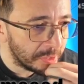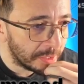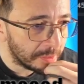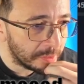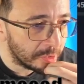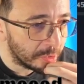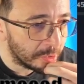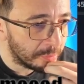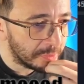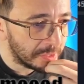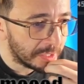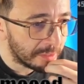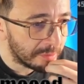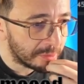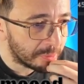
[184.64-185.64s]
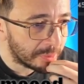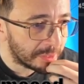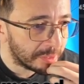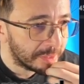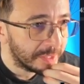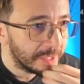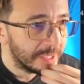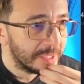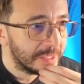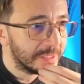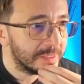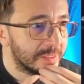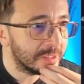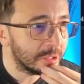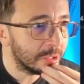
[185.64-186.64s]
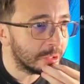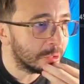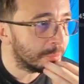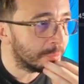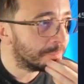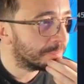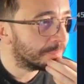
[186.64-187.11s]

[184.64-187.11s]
and curving everywhere. So